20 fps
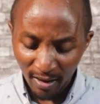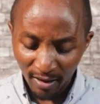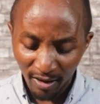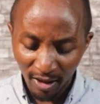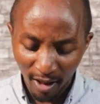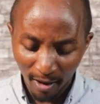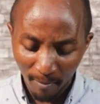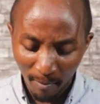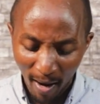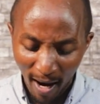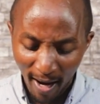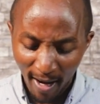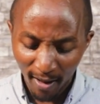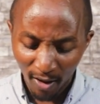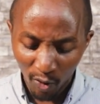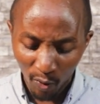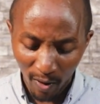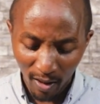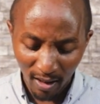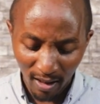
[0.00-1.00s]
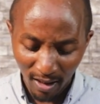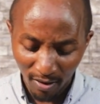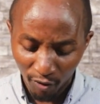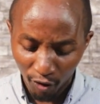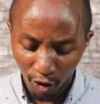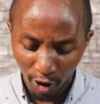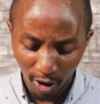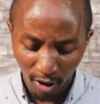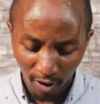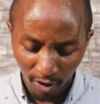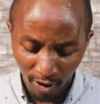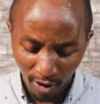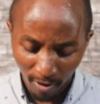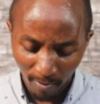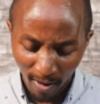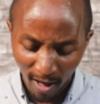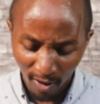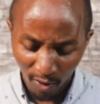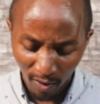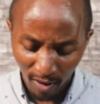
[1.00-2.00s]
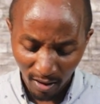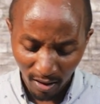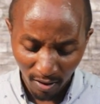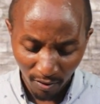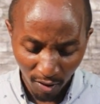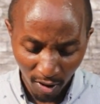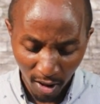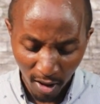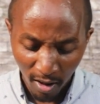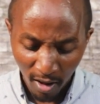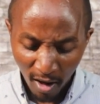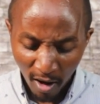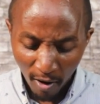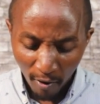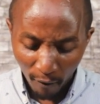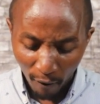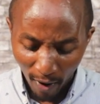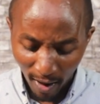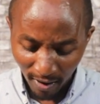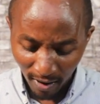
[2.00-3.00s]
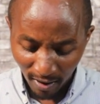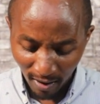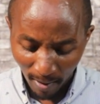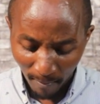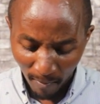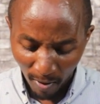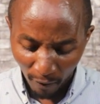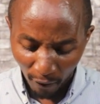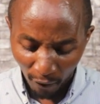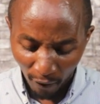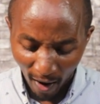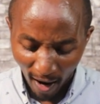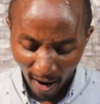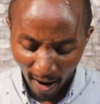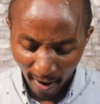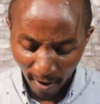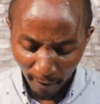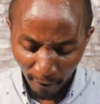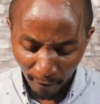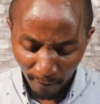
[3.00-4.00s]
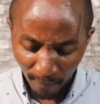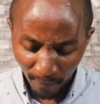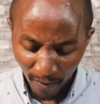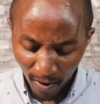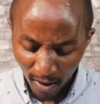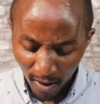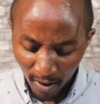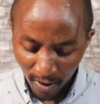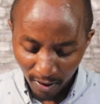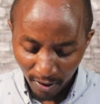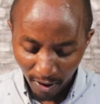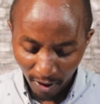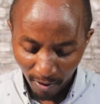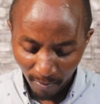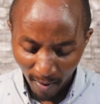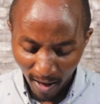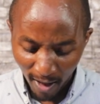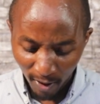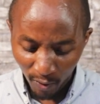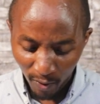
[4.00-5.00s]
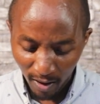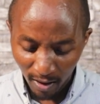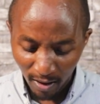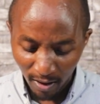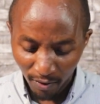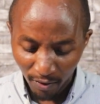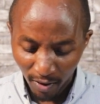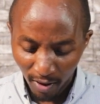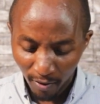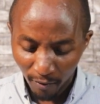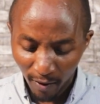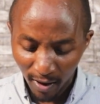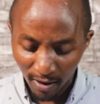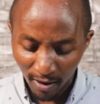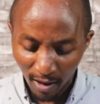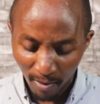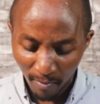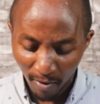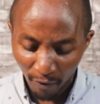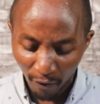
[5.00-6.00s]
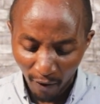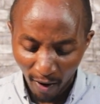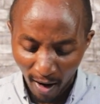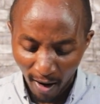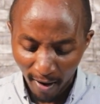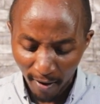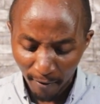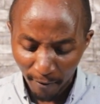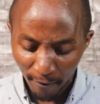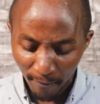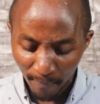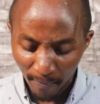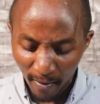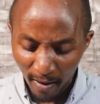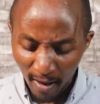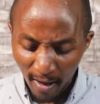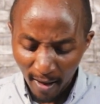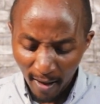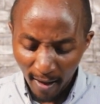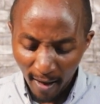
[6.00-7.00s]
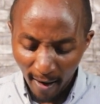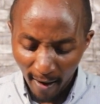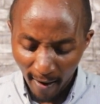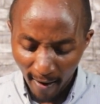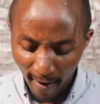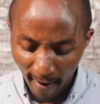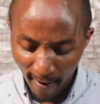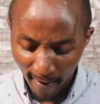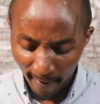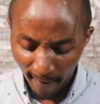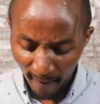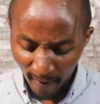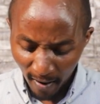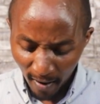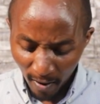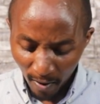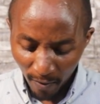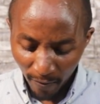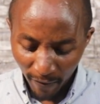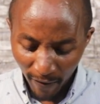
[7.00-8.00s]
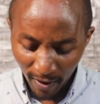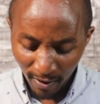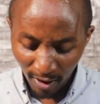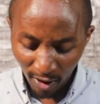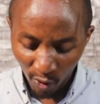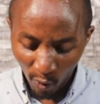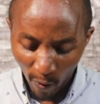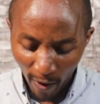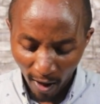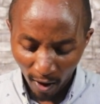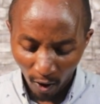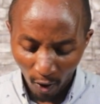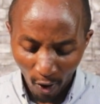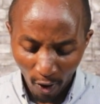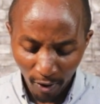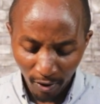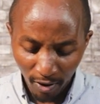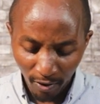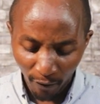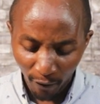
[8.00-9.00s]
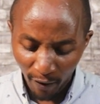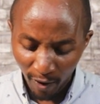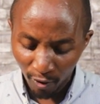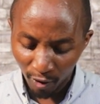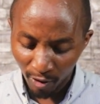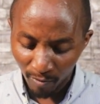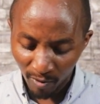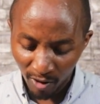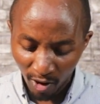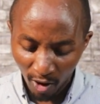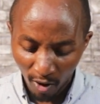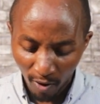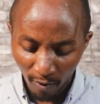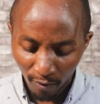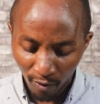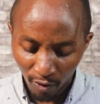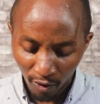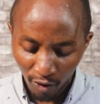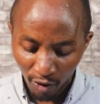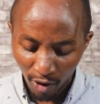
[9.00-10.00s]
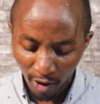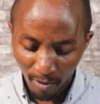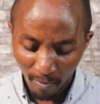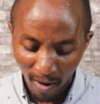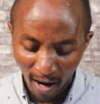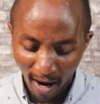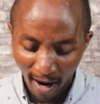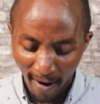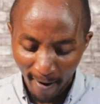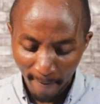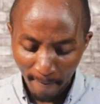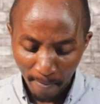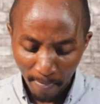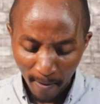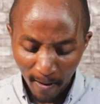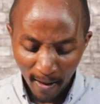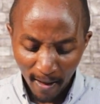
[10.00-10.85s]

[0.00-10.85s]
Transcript: Jeremiah twenty-three, Jeremiah twenty-three, verse number five. Jeremiah twenty-three, verse number five. Uh-huh. This is where God revealed himself to Jeremiah.